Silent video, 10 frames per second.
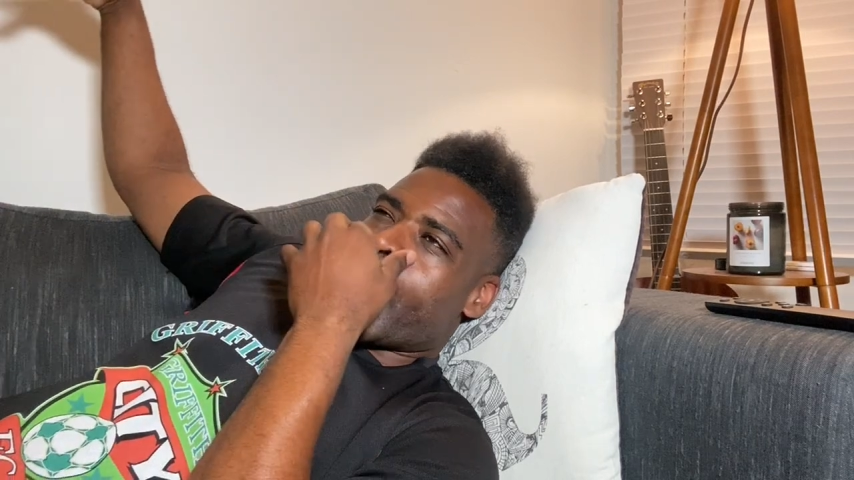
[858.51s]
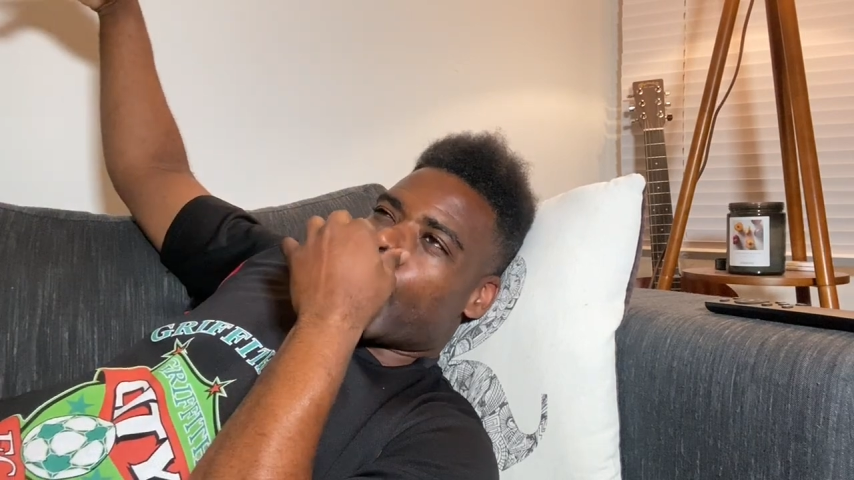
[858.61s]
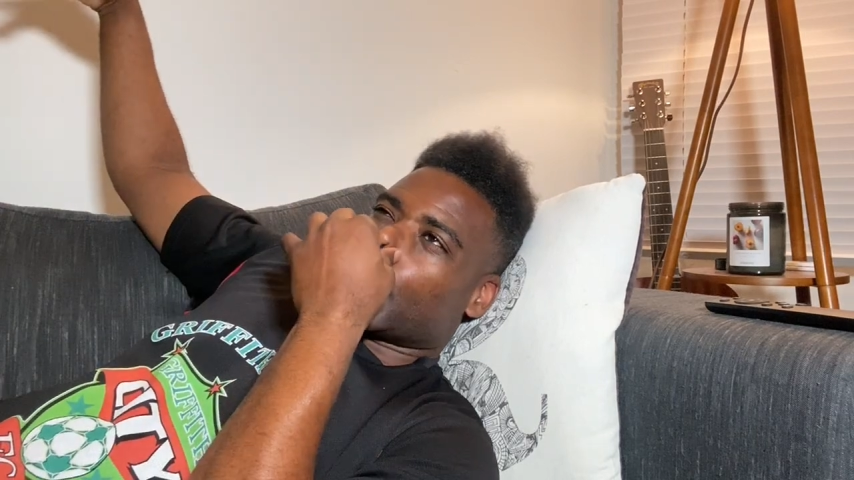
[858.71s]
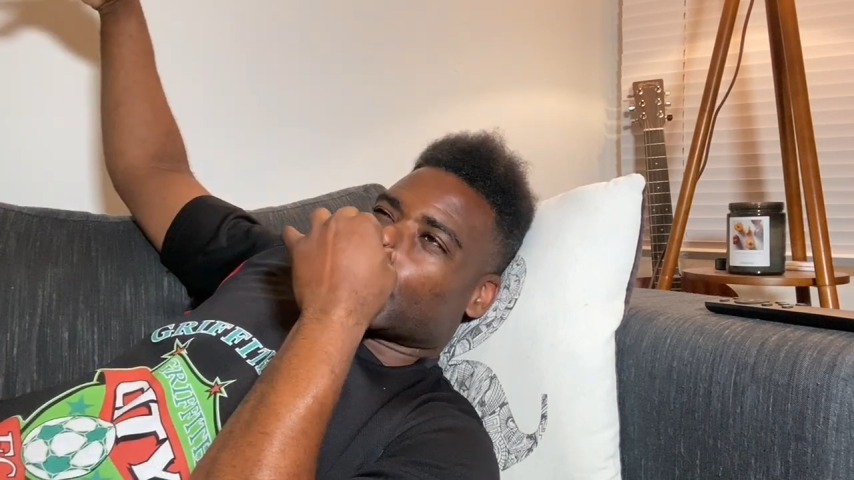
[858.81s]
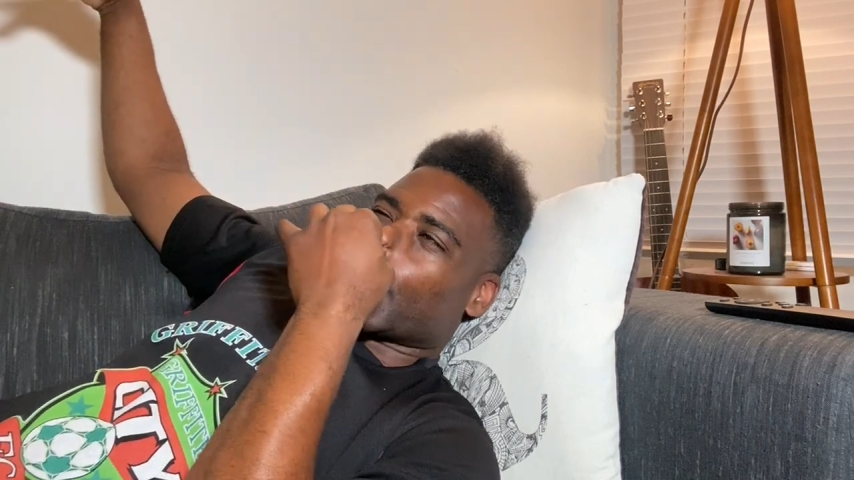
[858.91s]

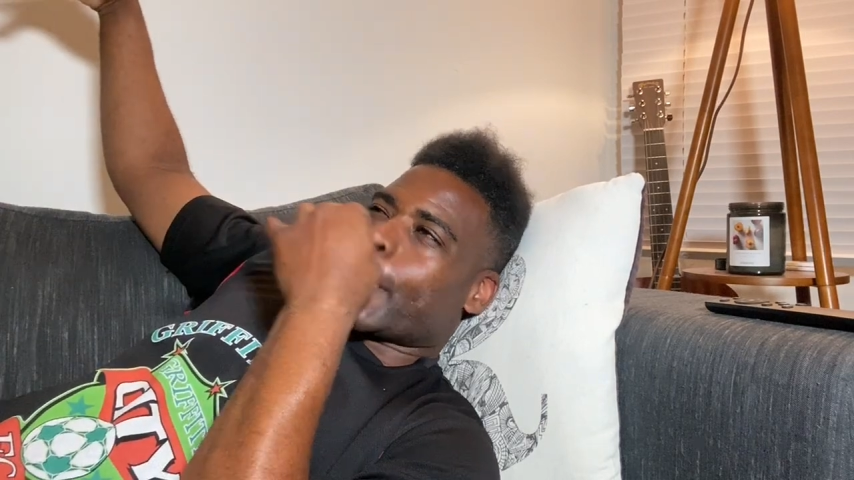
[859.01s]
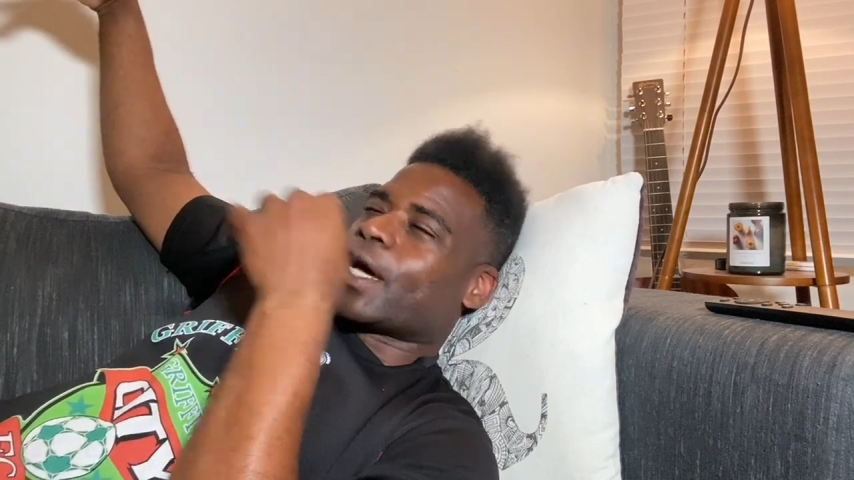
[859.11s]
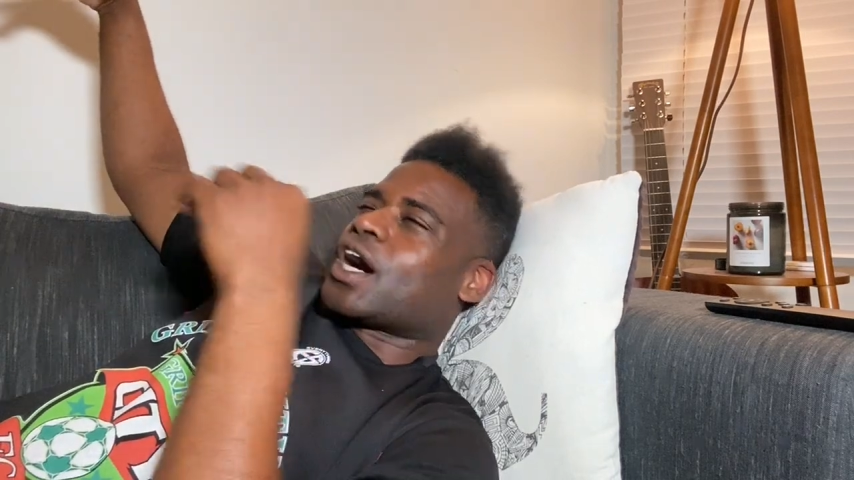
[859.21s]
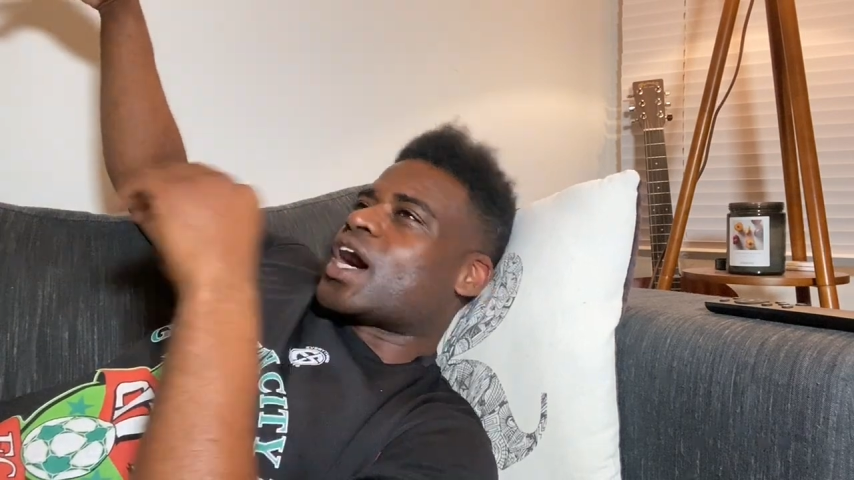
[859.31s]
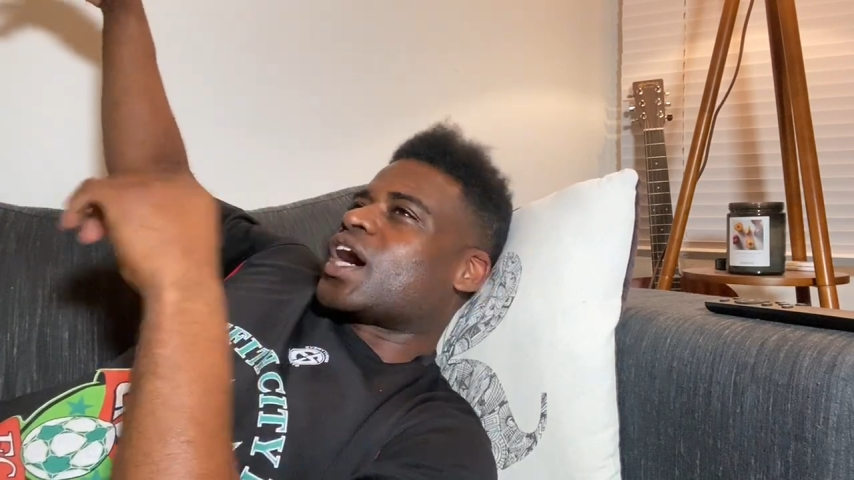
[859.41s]
and he's
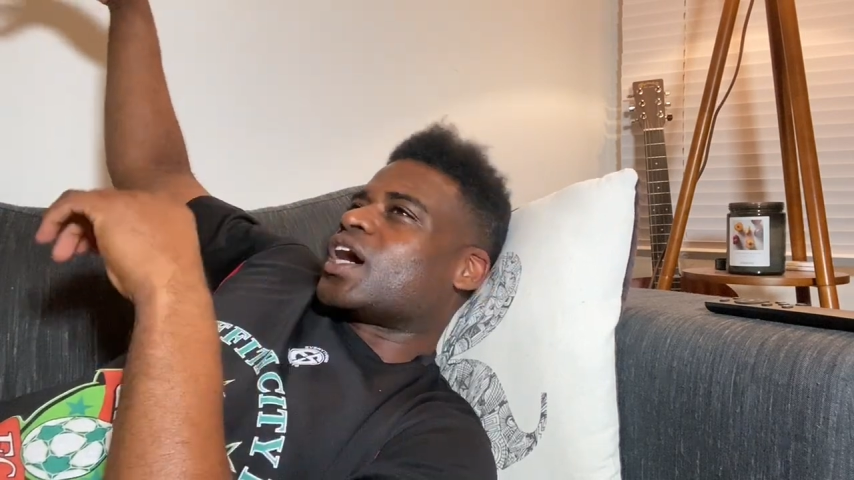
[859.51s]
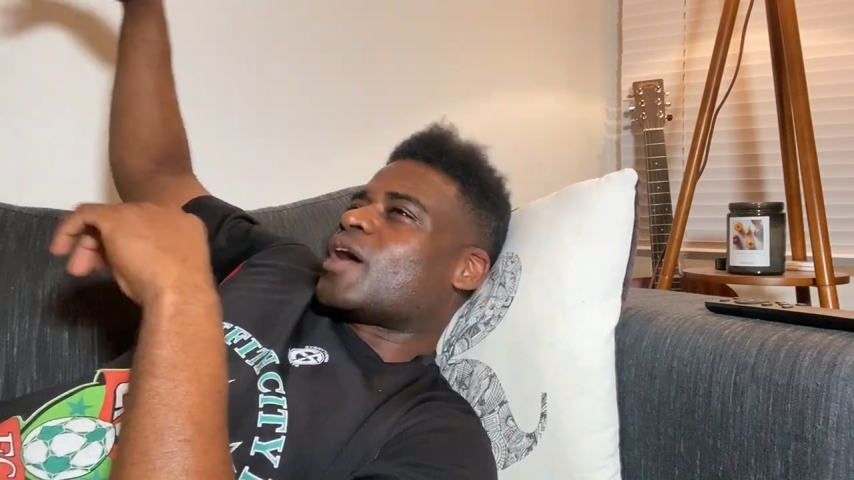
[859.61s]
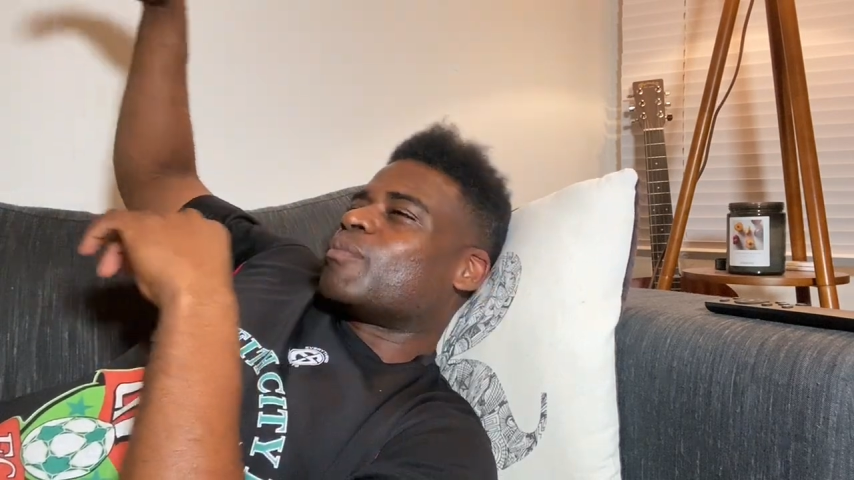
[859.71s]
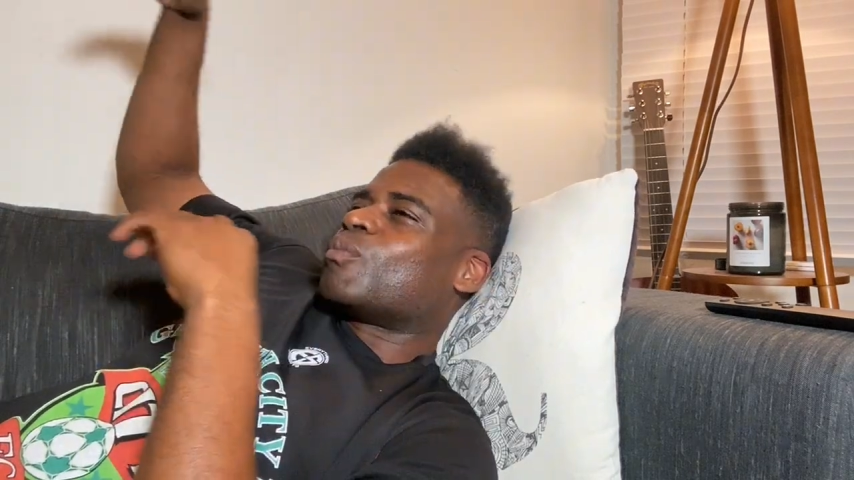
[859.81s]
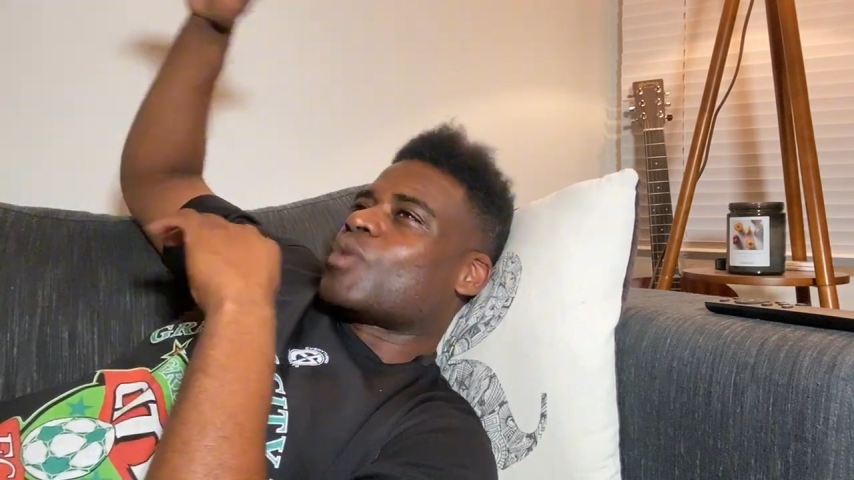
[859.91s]
like, all right,
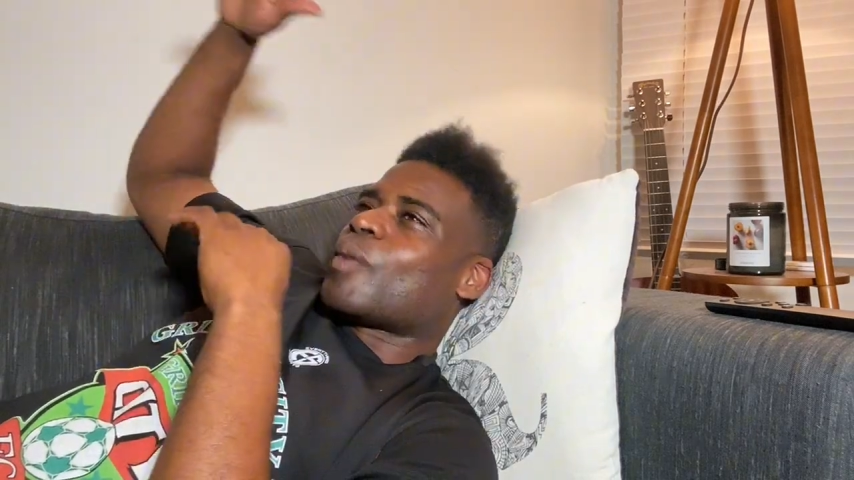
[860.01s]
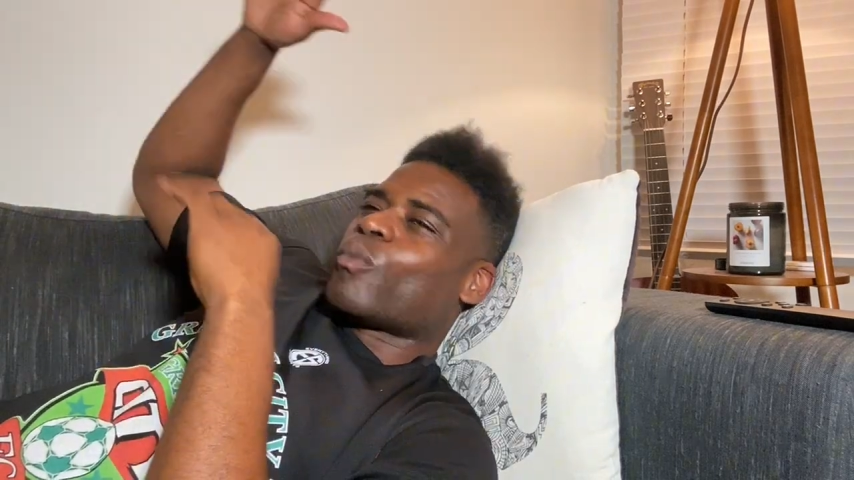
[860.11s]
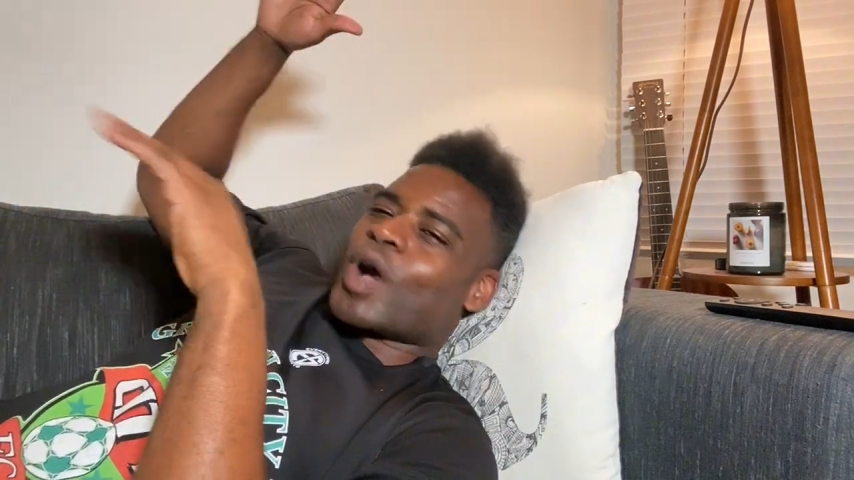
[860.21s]
I'm